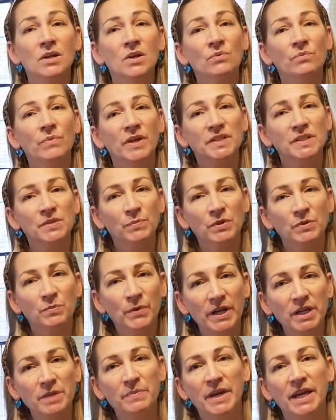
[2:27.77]
Whereas with
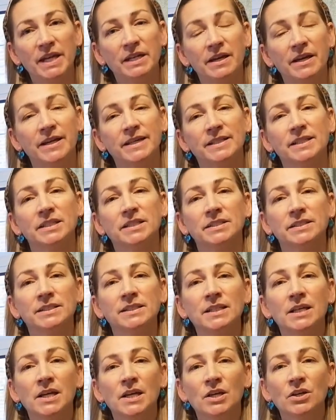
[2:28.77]
ready-made curtains,
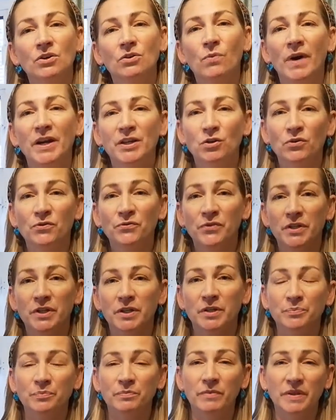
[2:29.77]
quite
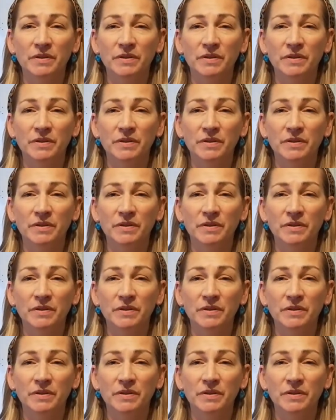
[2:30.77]
often